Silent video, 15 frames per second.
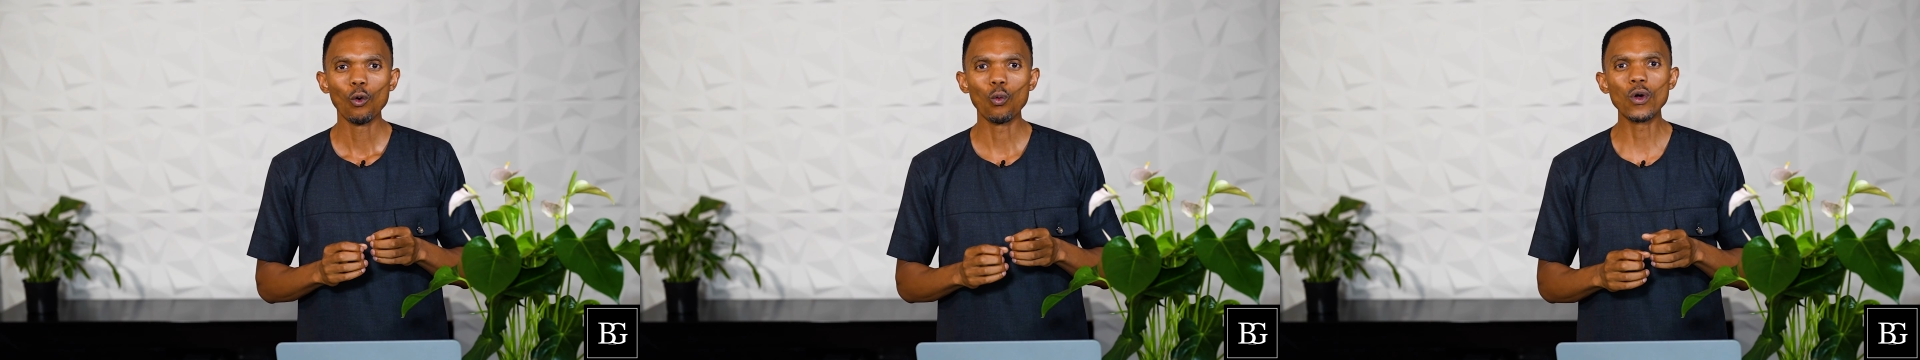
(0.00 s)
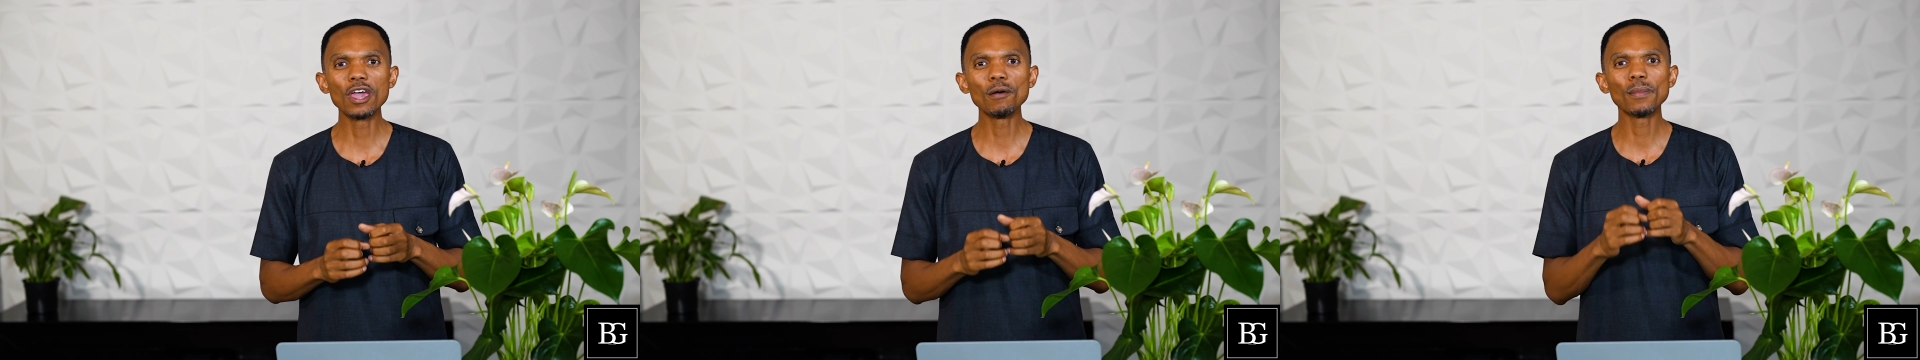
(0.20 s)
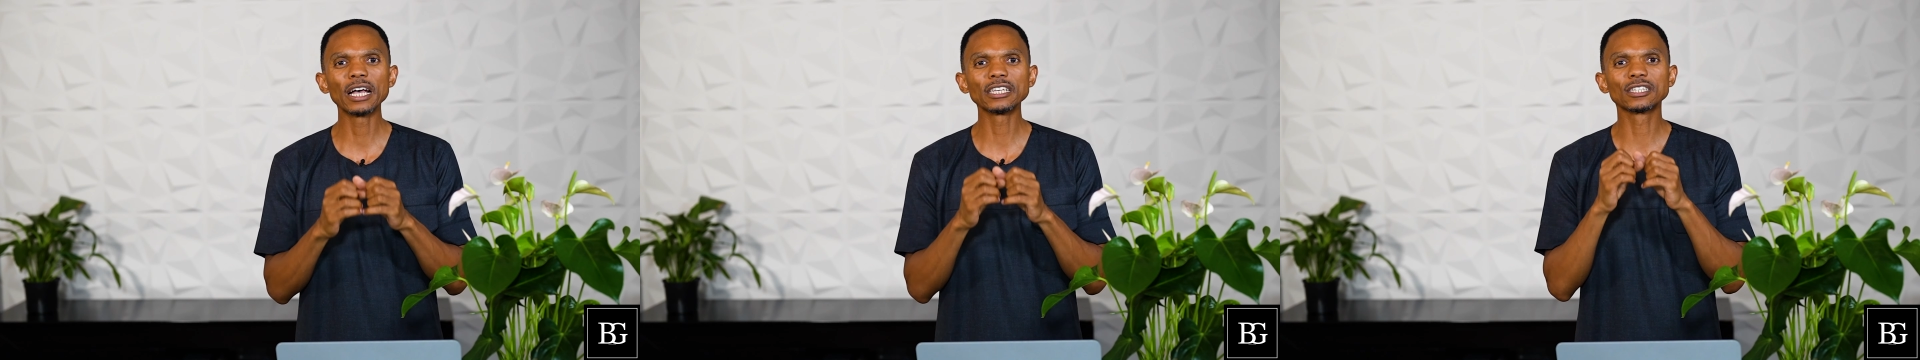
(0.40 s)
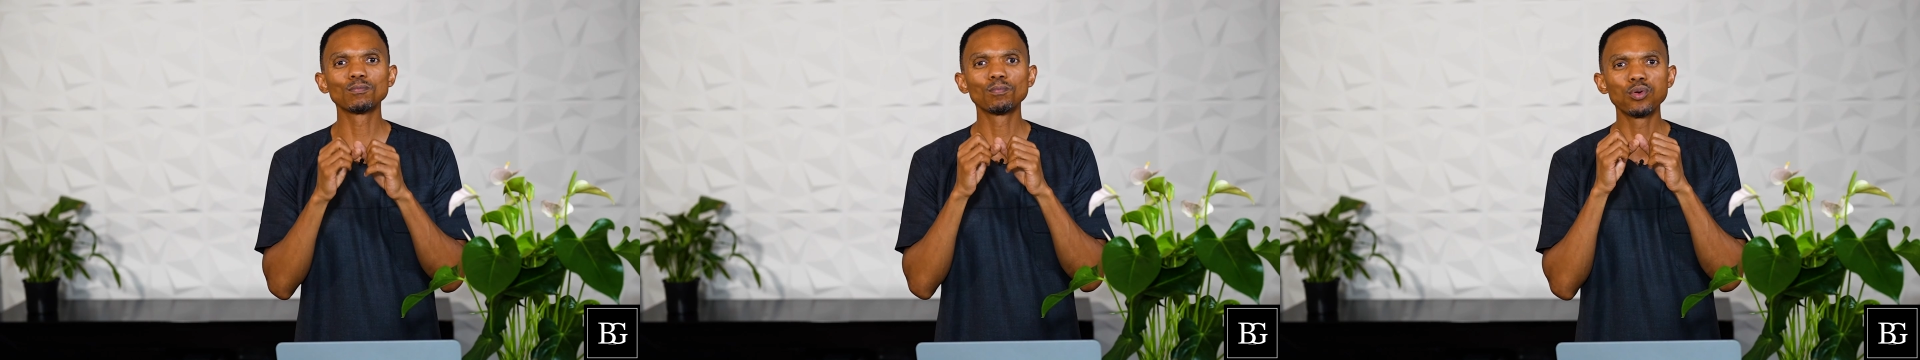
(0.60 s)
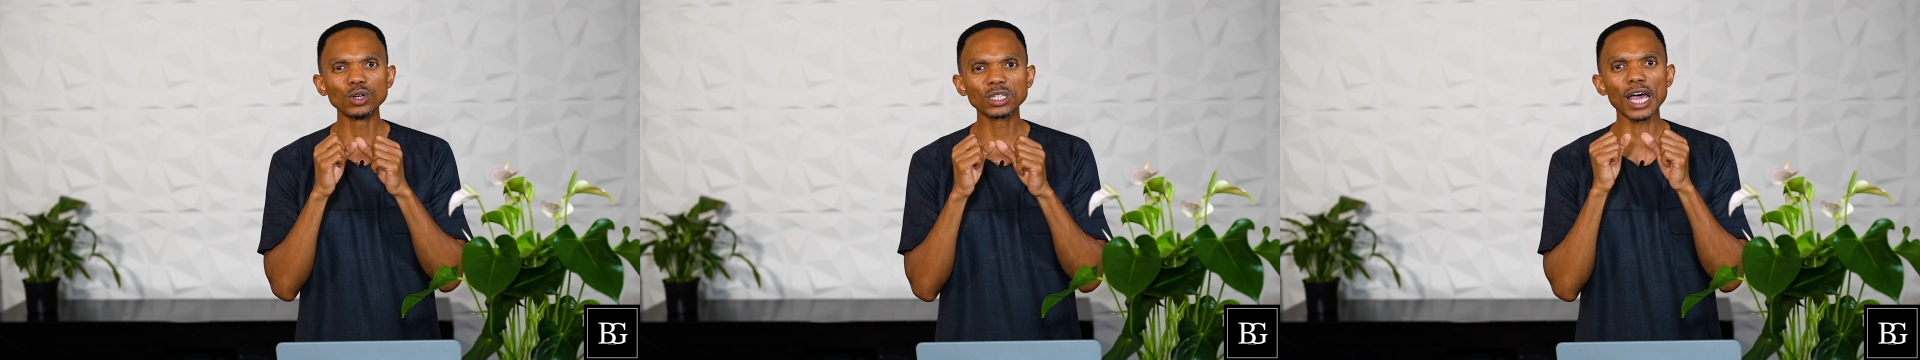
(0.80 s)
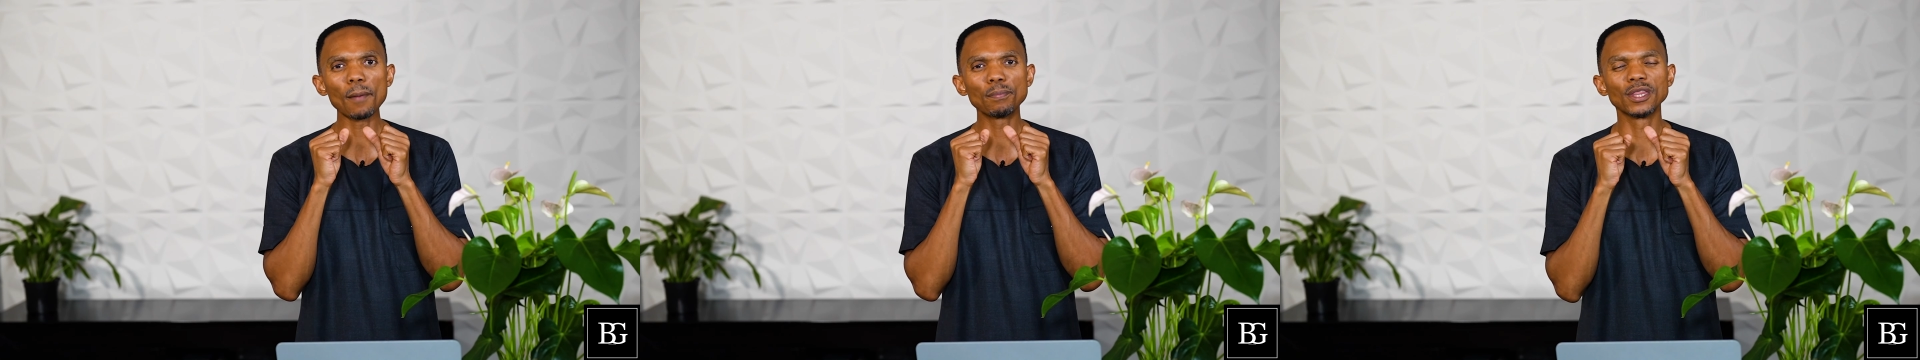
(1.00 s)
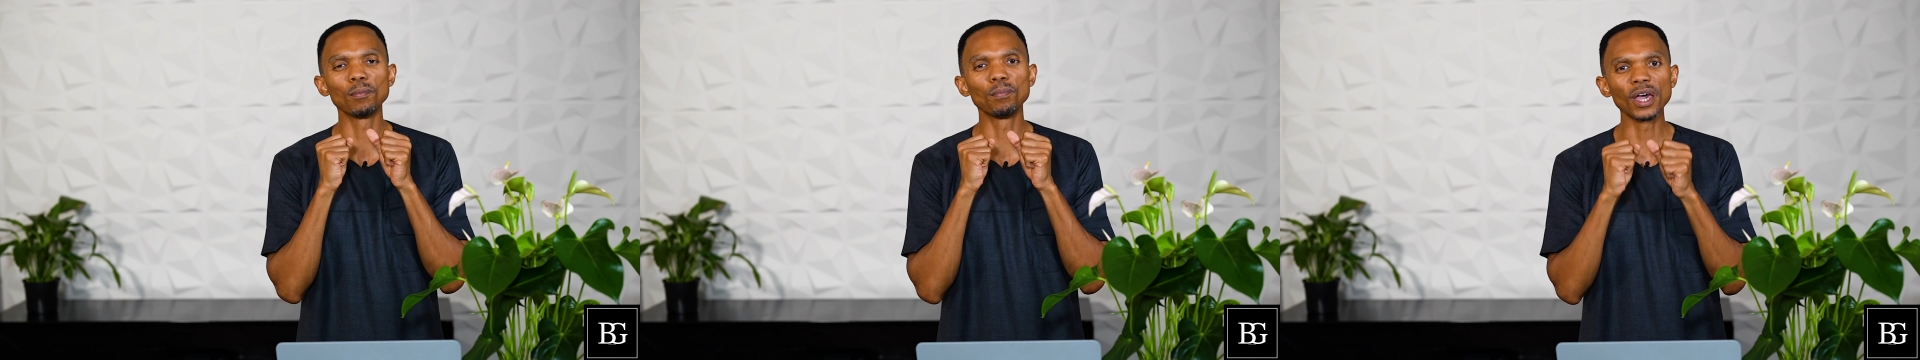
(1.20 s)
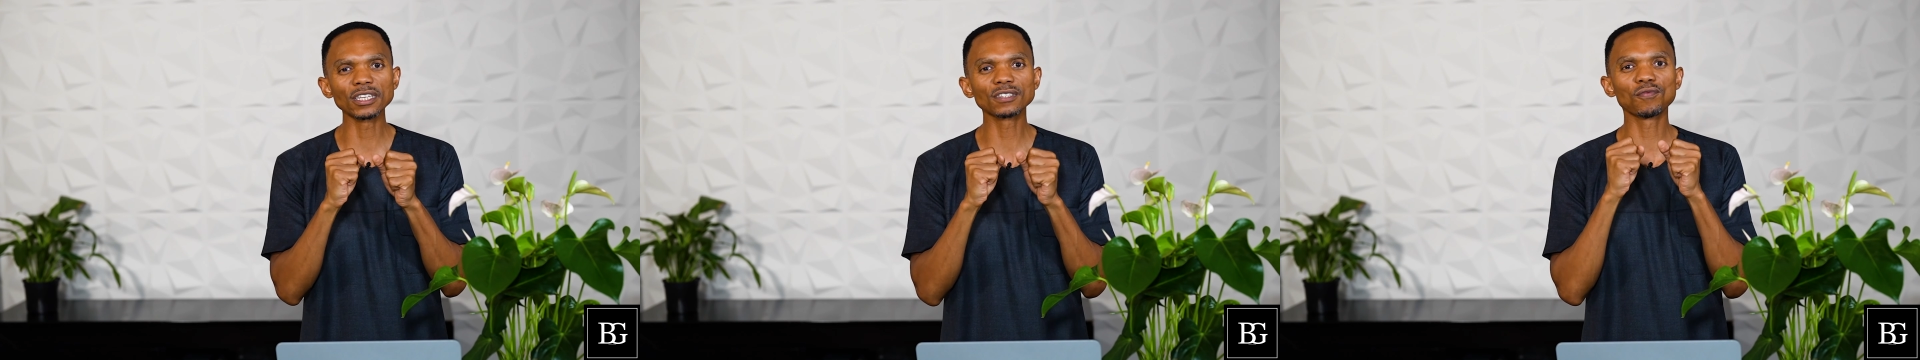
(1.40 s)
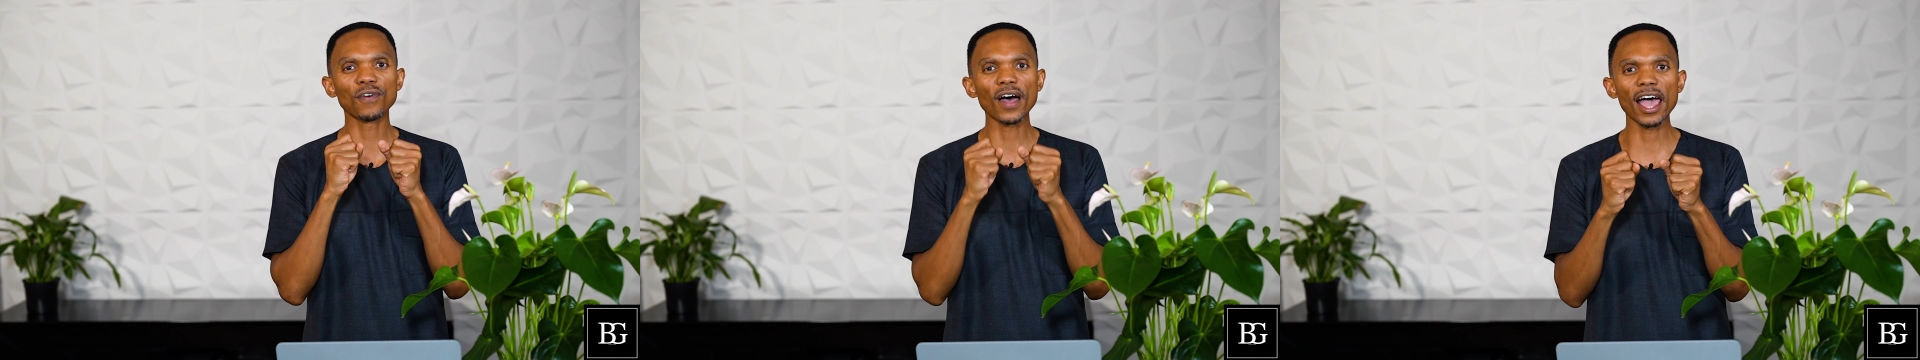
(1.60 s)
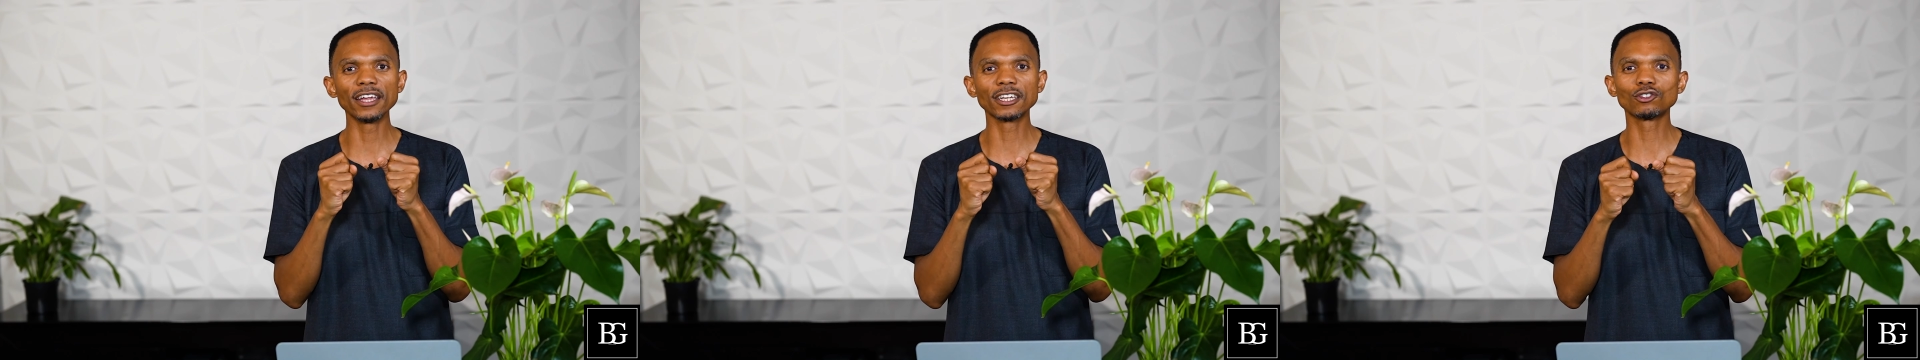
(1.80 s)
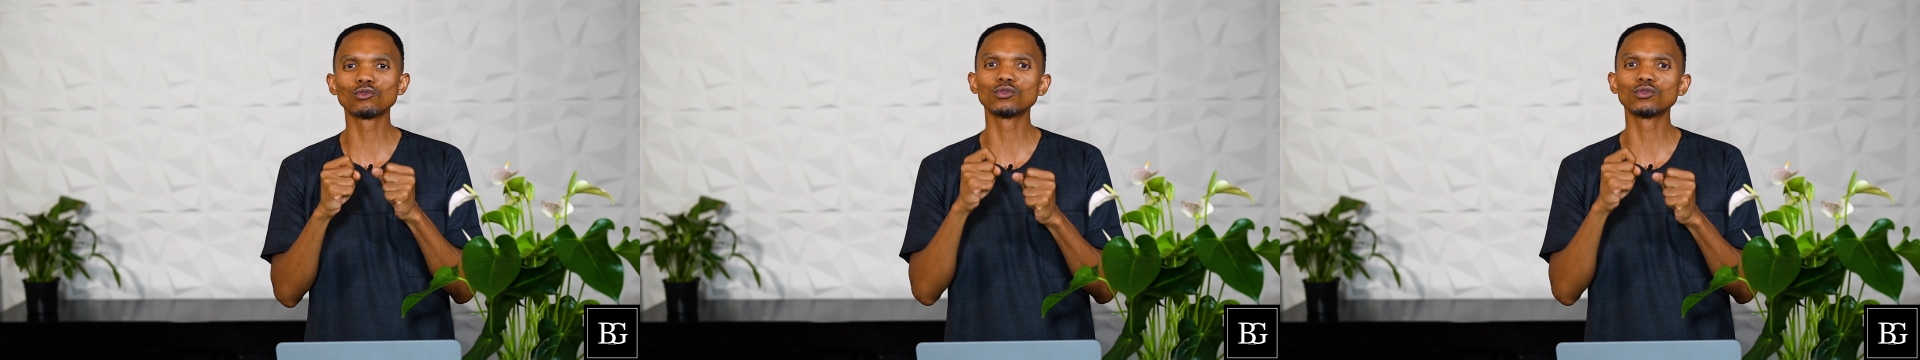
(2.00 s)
We must put up the best fight